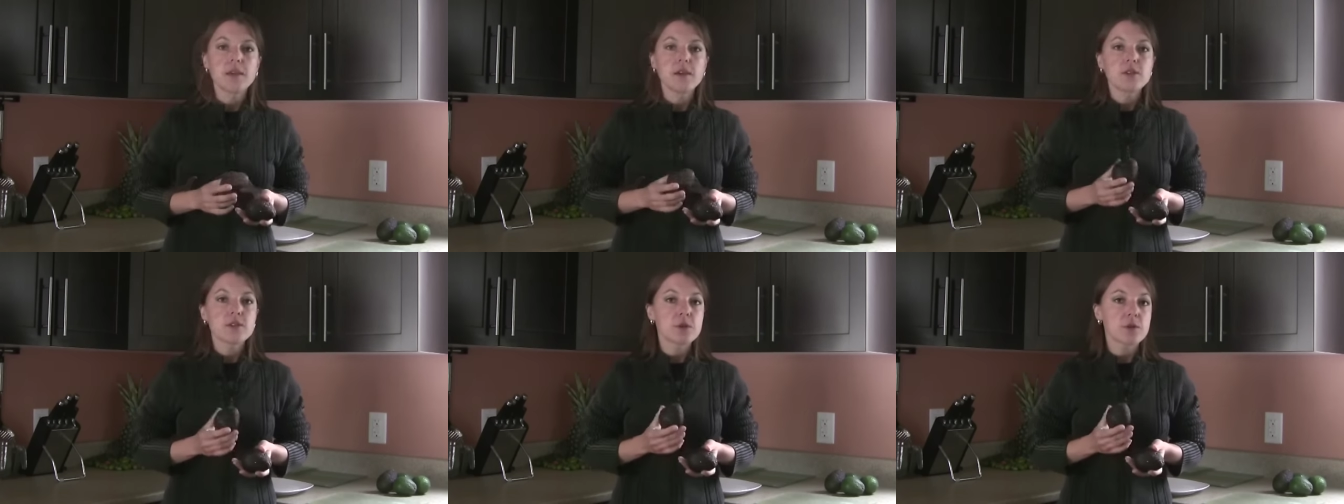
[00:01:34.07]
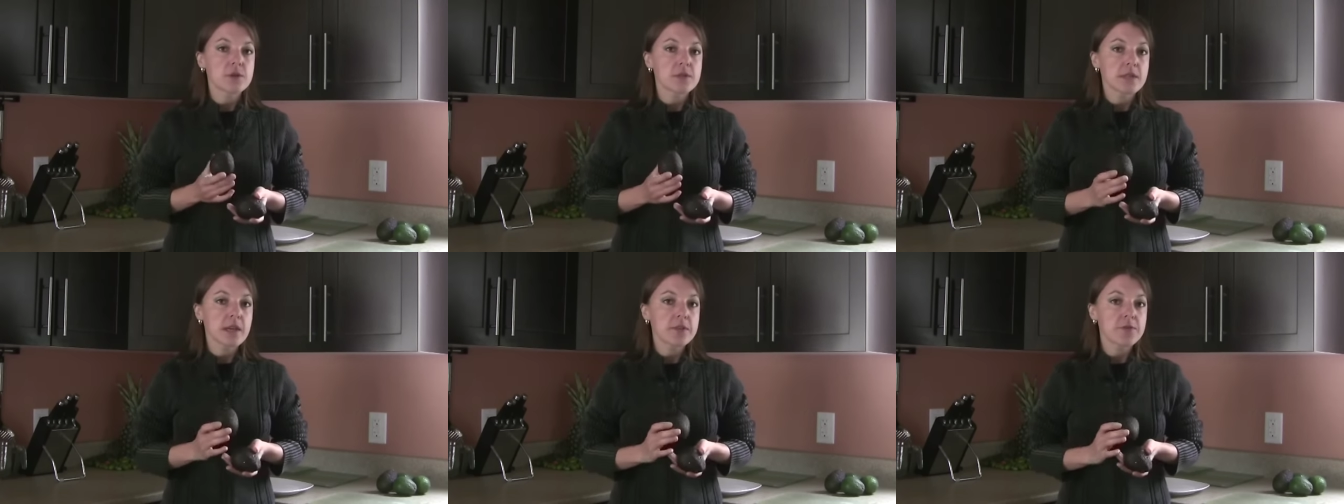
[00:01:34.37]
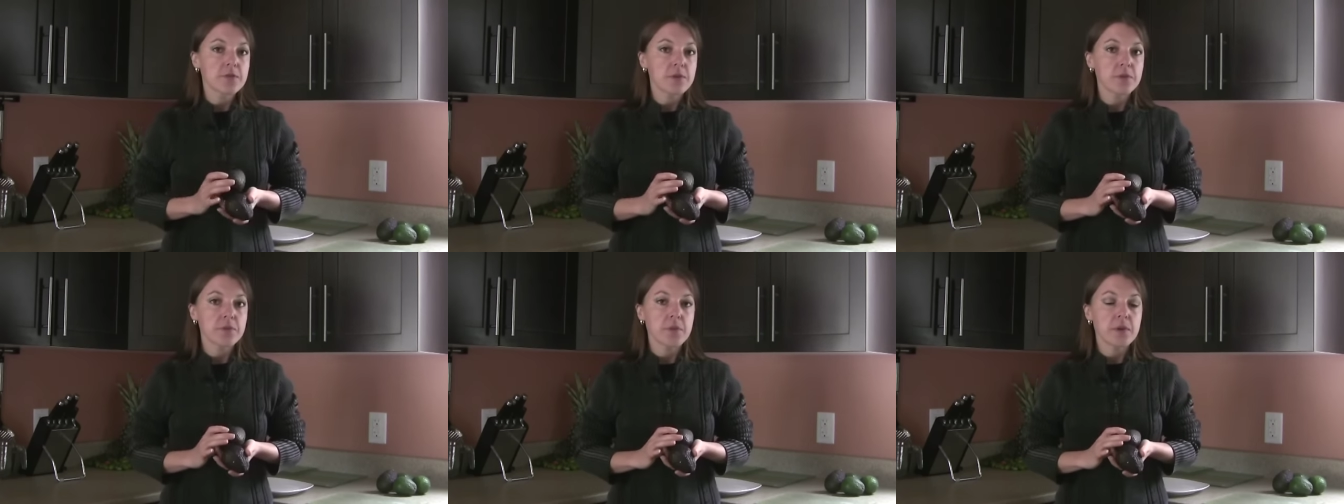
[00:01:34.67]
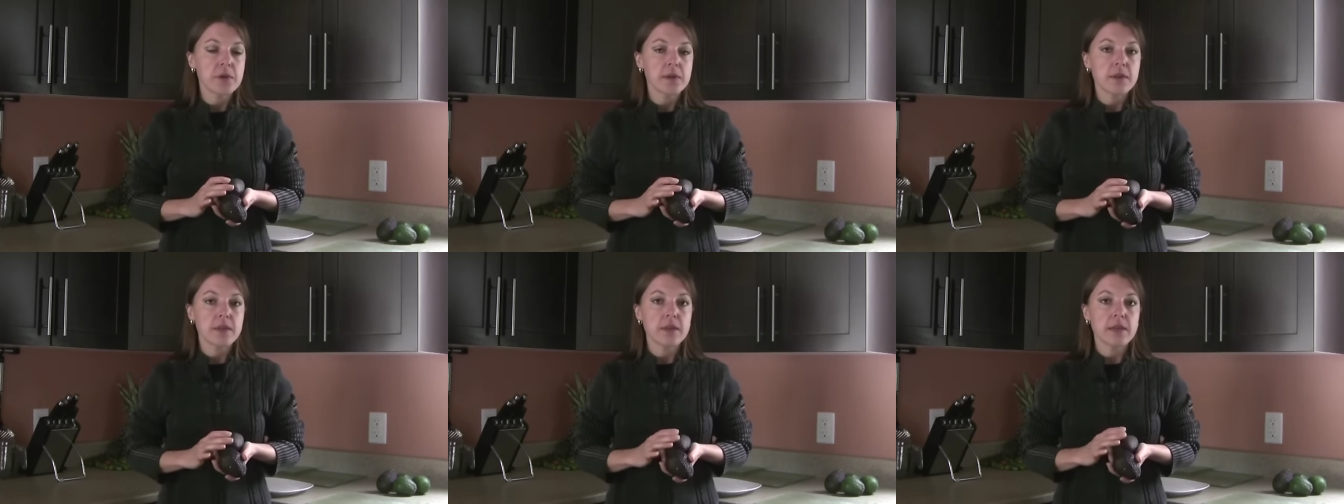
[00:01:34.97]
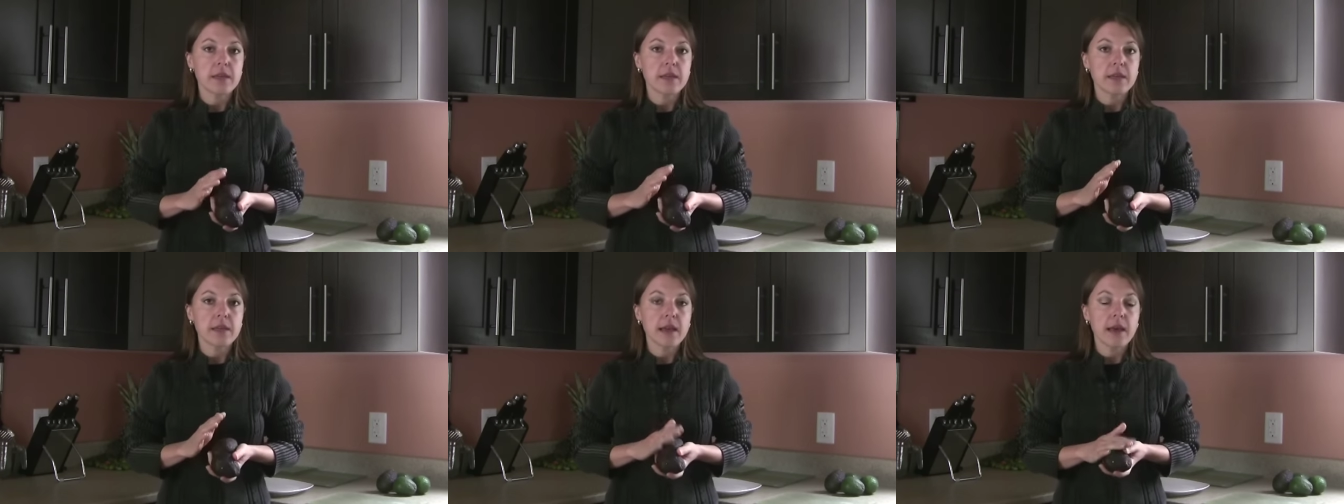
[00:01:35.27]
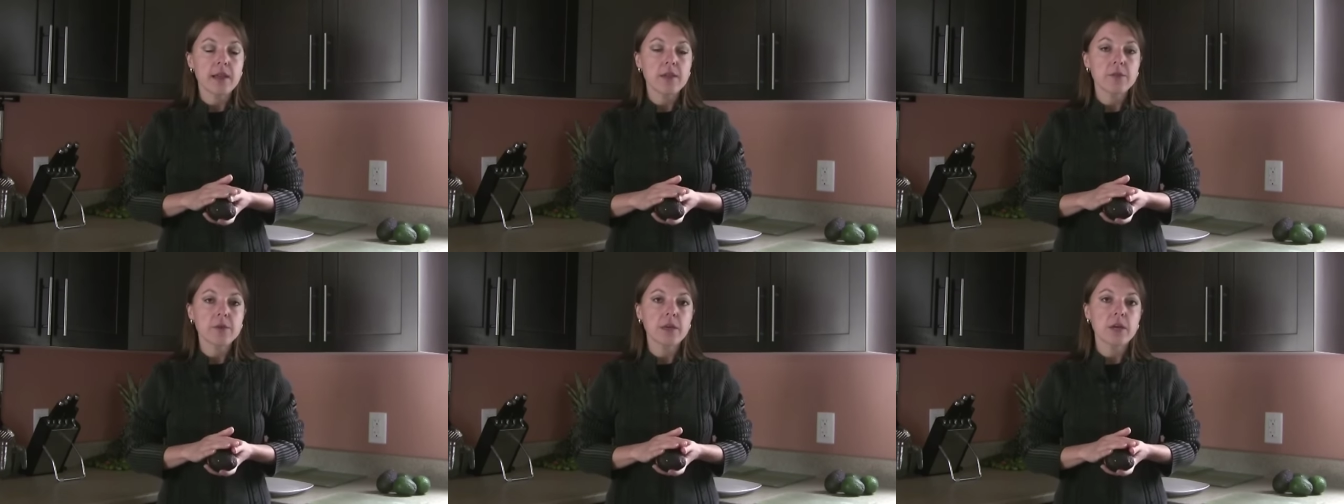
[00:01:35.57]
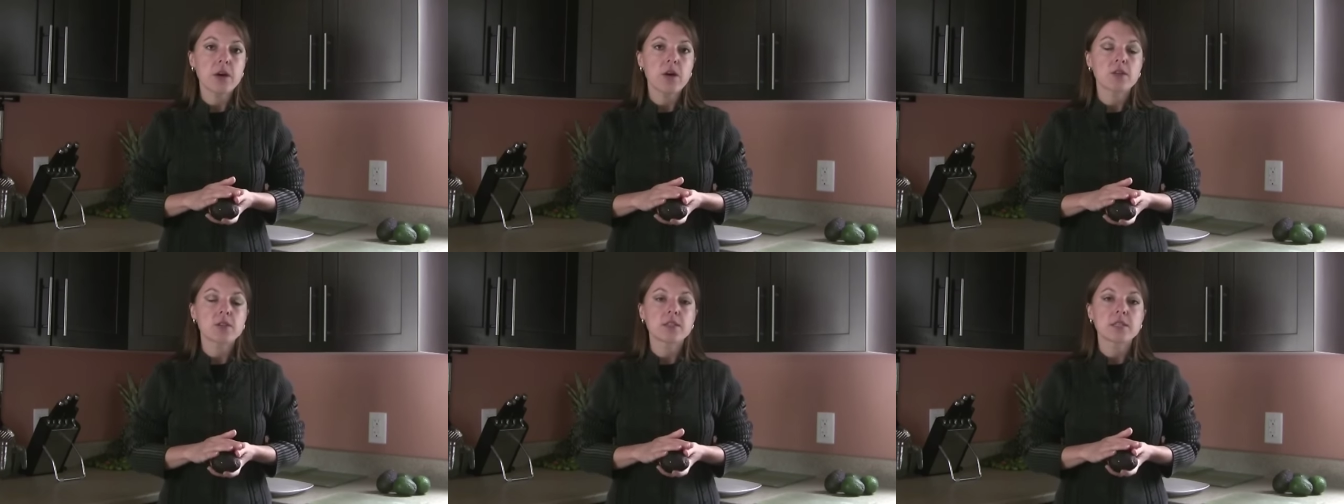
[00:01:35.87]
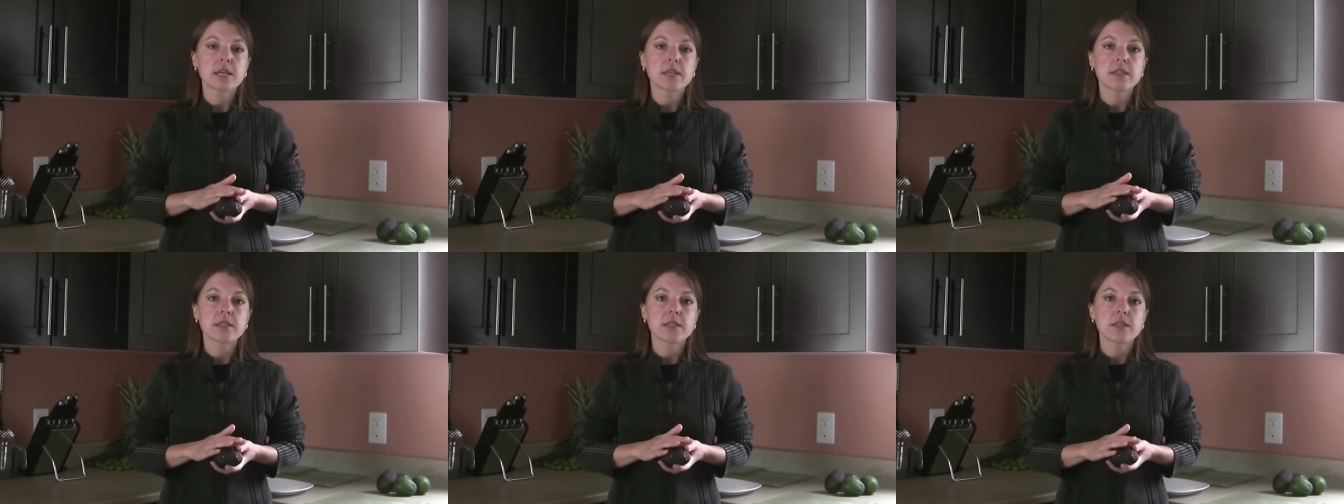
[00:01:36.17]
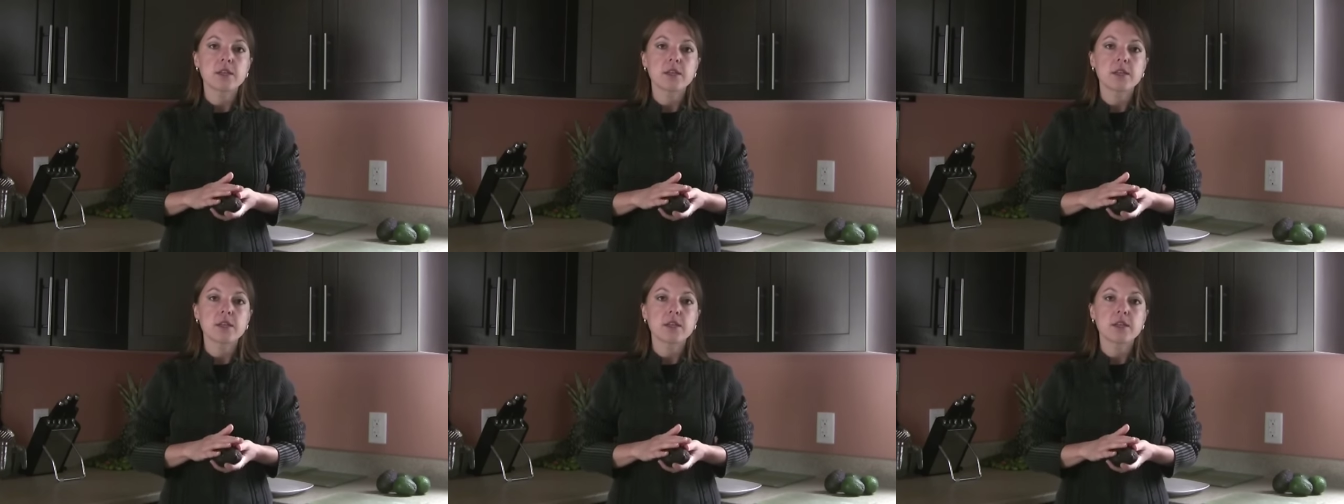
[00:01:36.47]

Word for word: So aside from the calorie content,